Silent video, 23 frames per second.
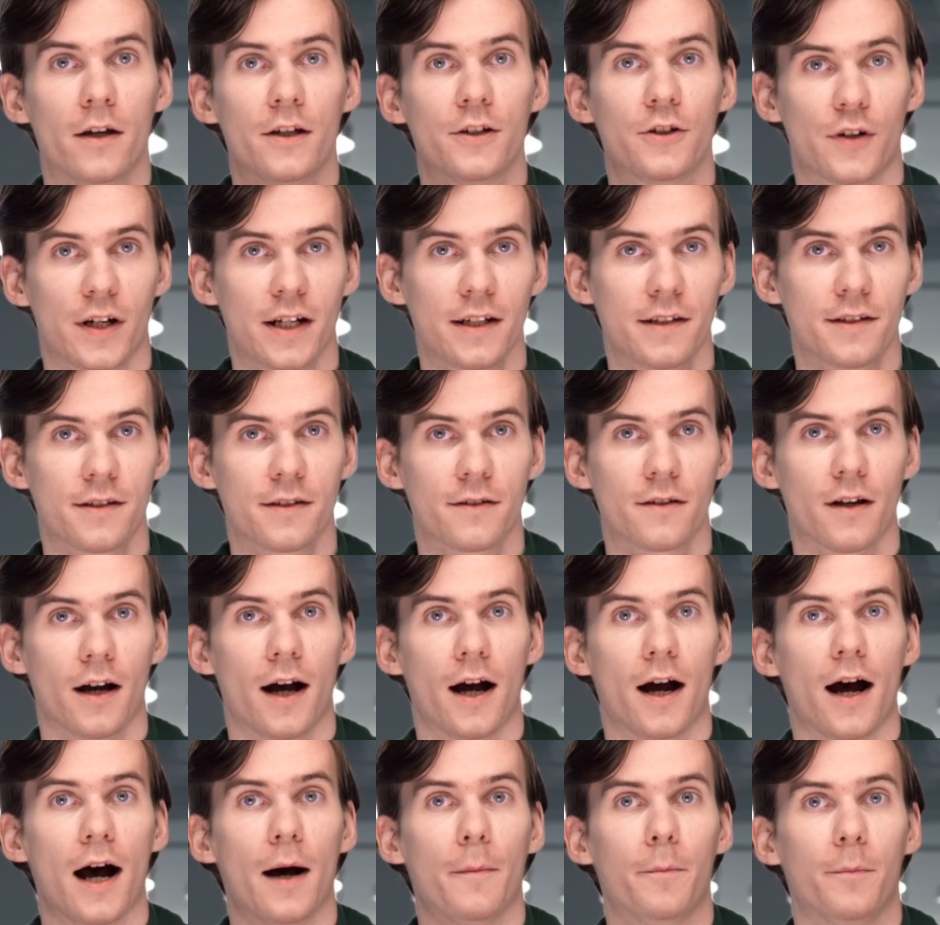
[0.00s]
Traits
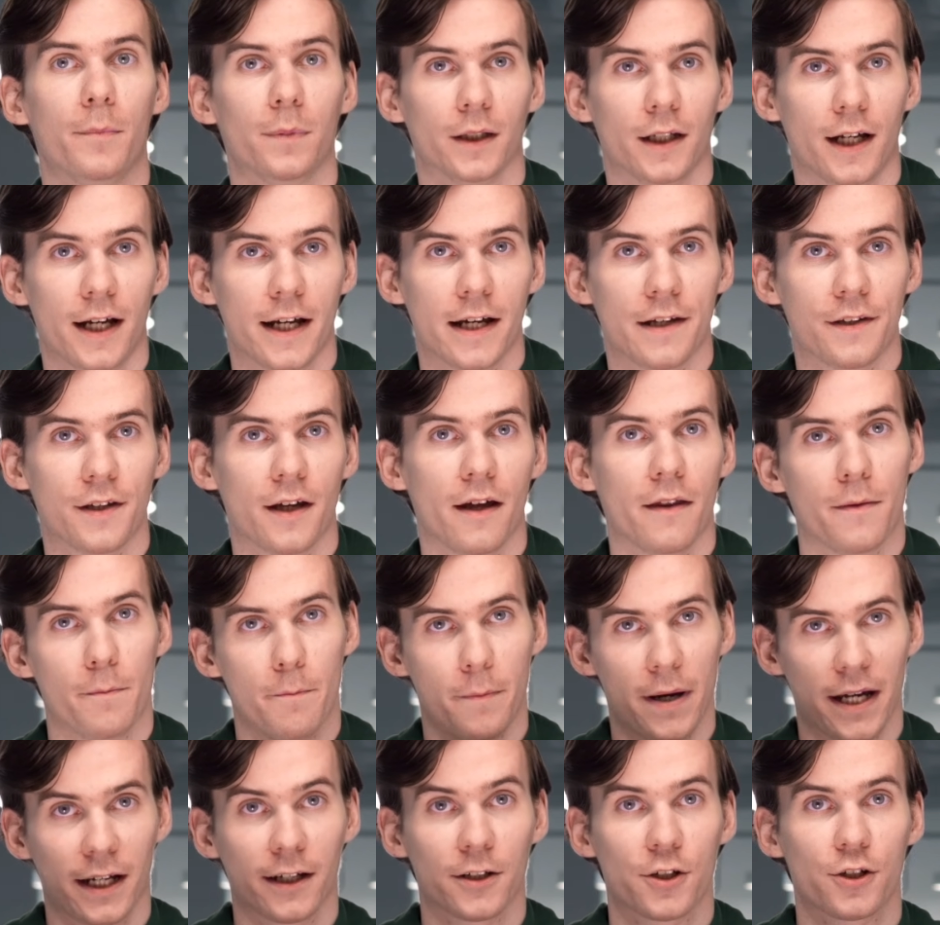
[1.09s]
are applied at
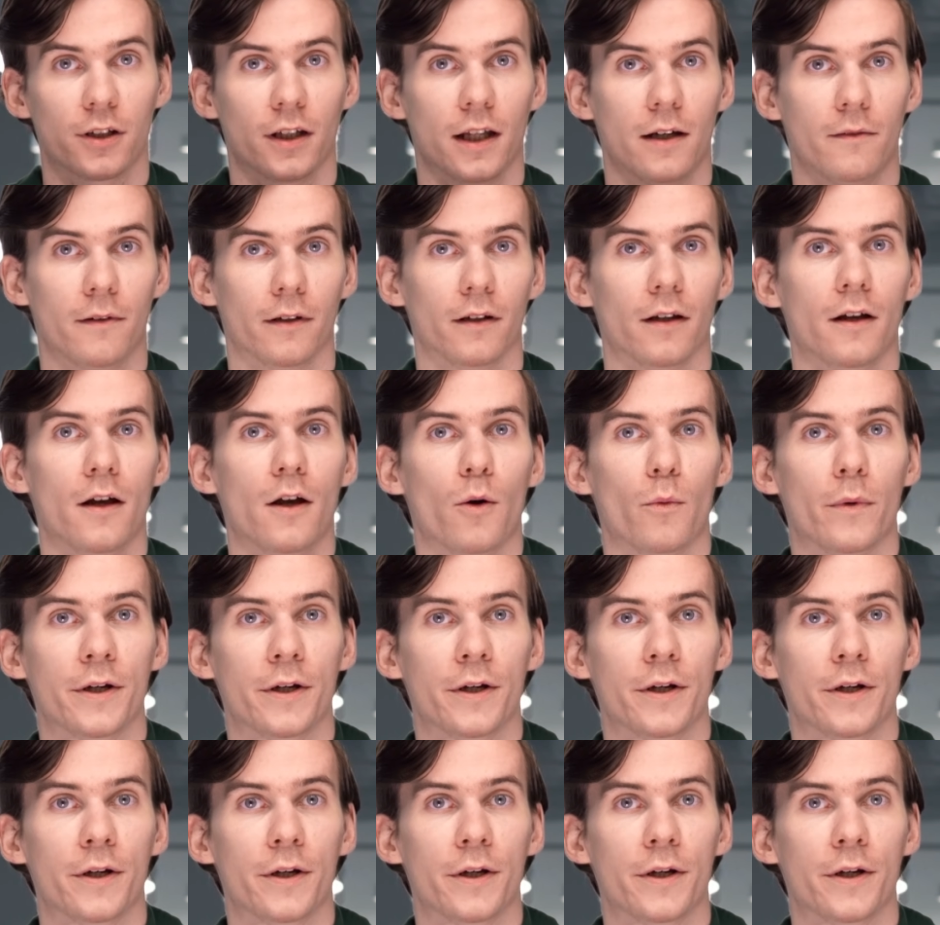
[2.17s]
package level,